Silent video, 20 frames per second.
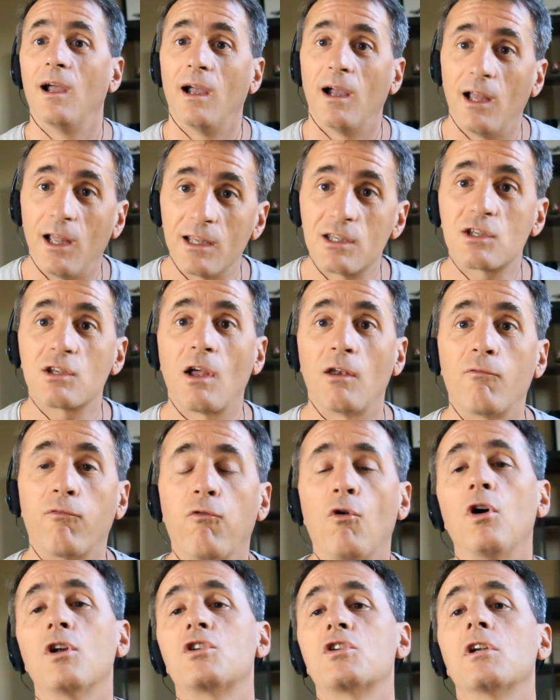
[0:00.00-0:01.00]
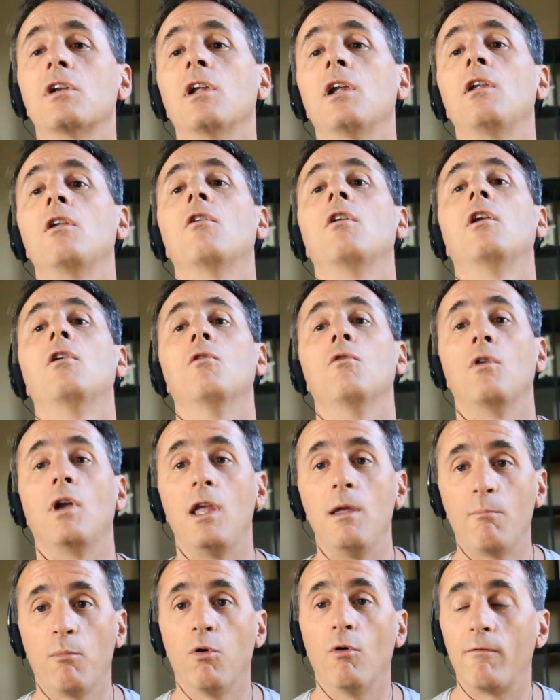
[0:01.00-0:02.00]
it's unfortunate
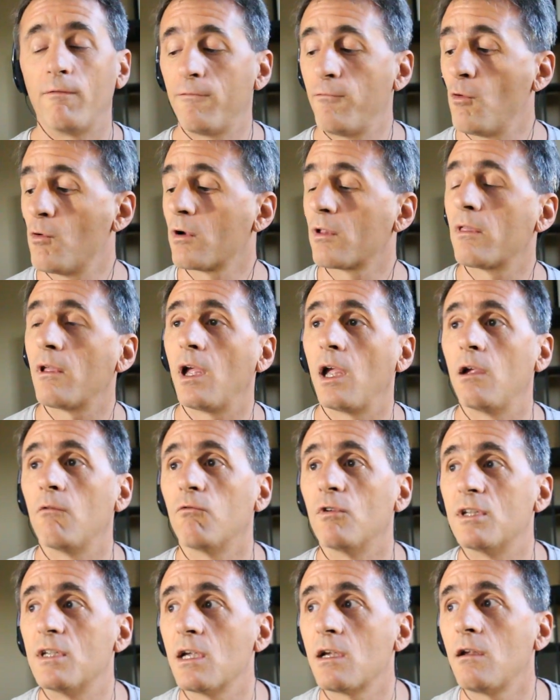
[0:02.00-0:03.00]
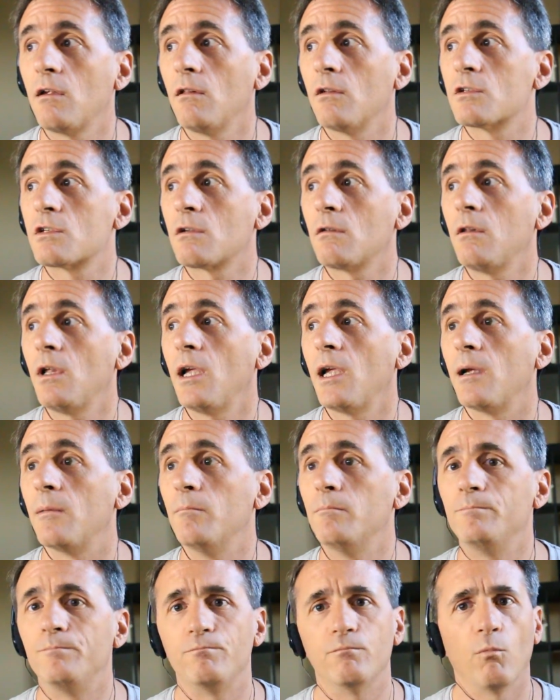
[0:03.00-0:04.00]
he put forth a ridiculous
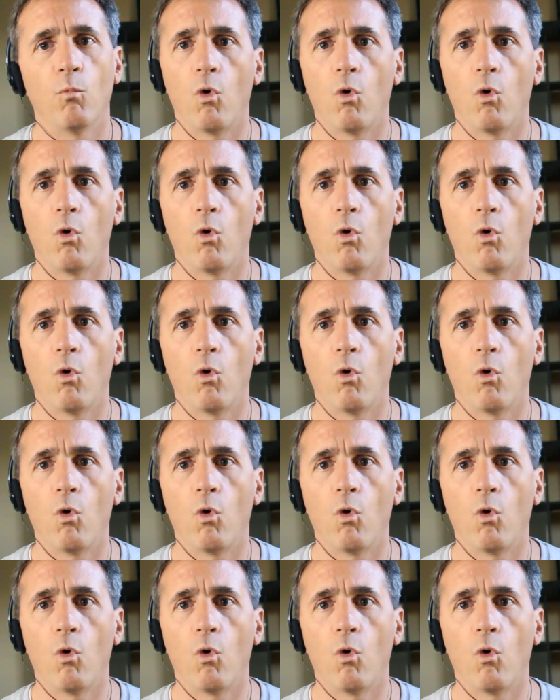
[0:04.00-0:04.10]
claim,